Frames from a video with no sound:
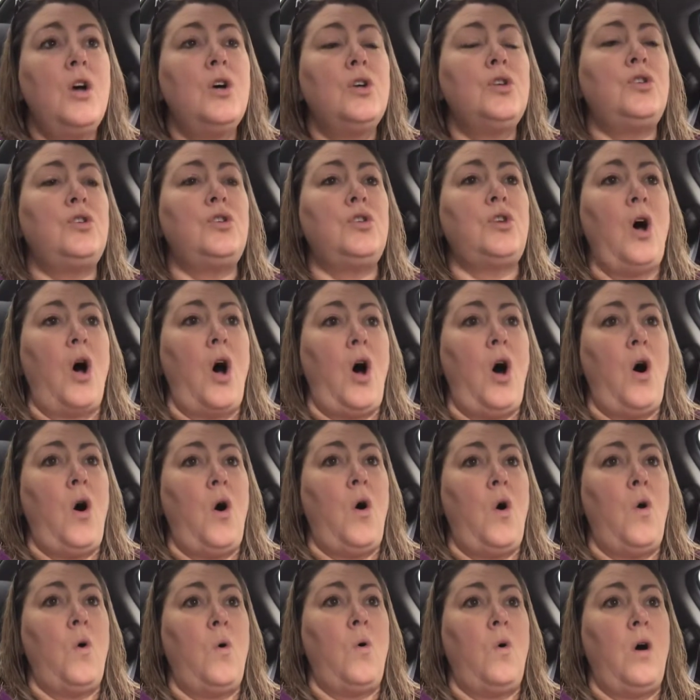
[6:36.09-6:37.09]

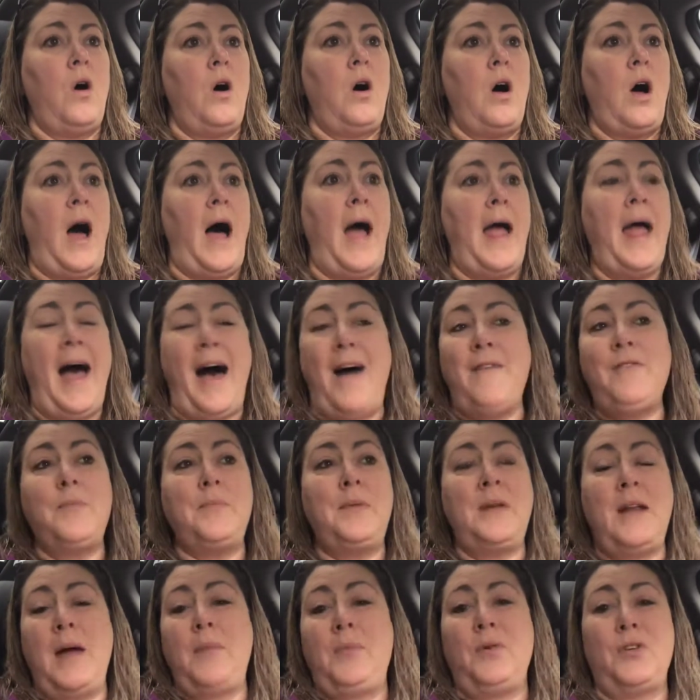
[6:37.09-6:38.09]
So I haven't
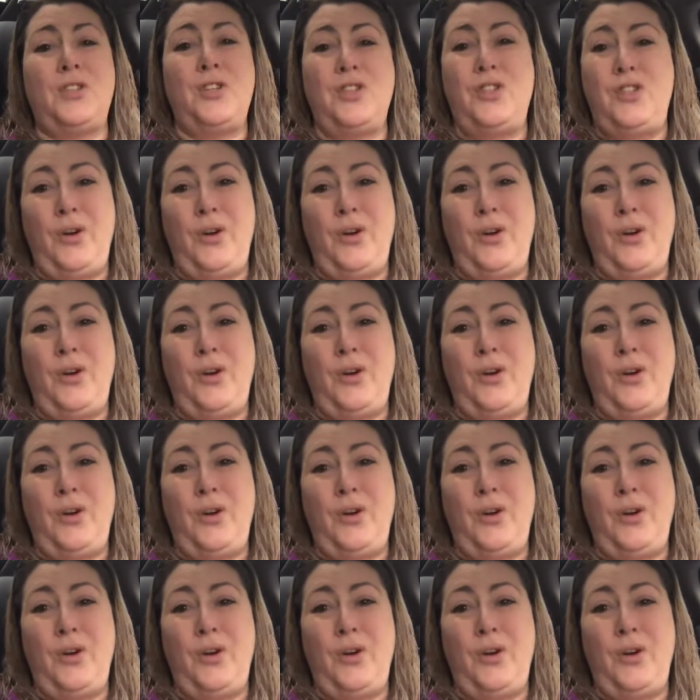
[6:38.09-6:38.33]
been able to